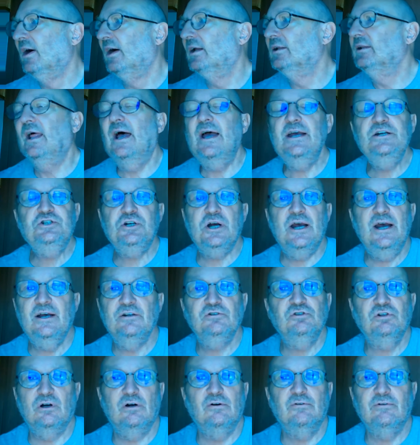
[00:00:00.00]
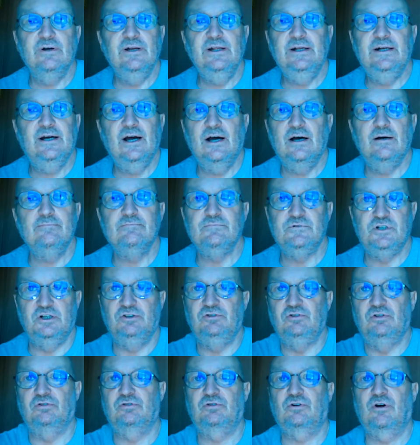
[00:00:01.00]
Elijah has already come,
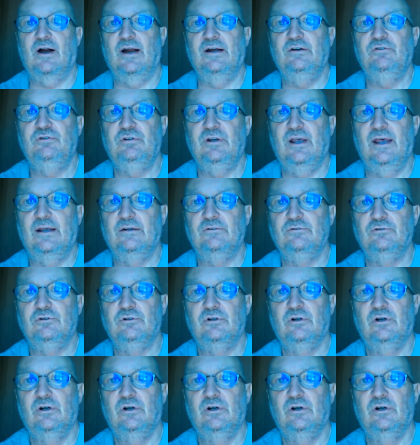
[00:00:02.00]
Jesus Christ says.